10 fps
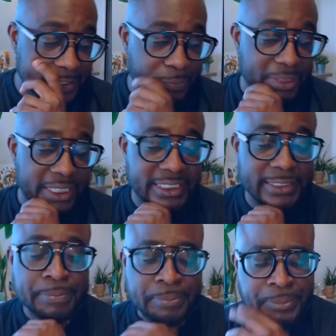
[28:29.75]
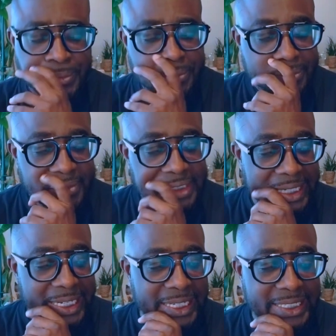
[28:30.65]
it so much,
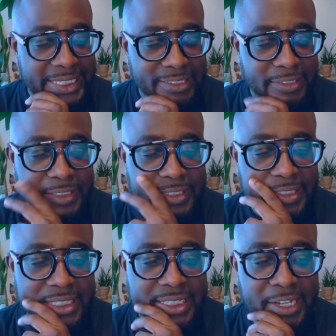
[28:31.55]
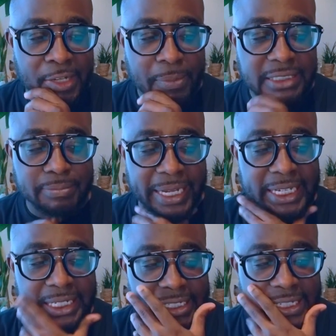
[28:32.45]
and I think it'll help
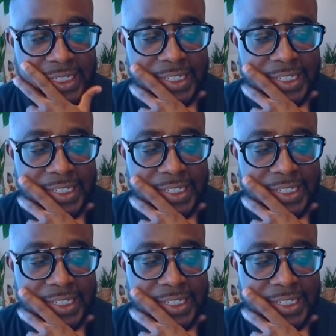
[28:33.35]
expand,